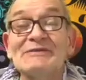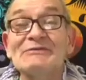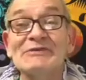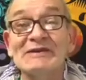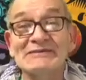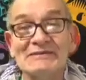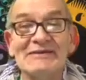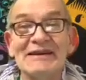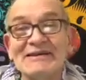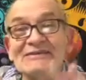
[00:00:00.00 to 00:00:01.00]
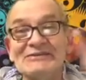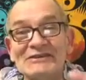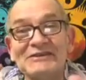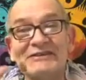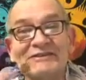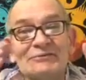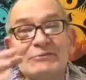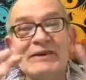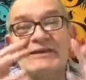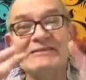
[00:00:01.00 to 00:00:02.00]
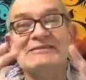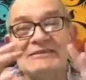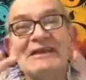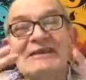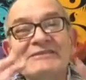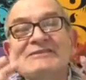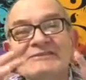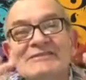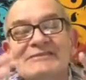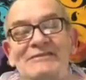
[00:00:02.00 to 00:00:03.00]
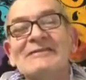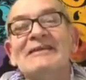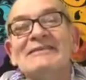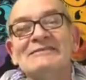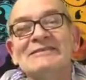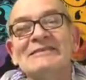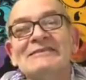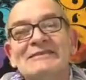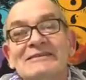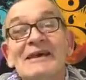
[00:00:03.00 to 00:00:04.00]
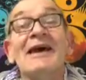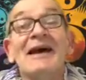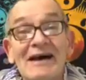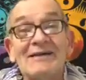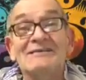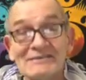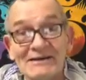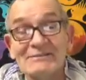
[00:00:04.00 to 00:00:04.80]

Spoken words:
you'll find that the energy kind of peaks just as a thing is needed, and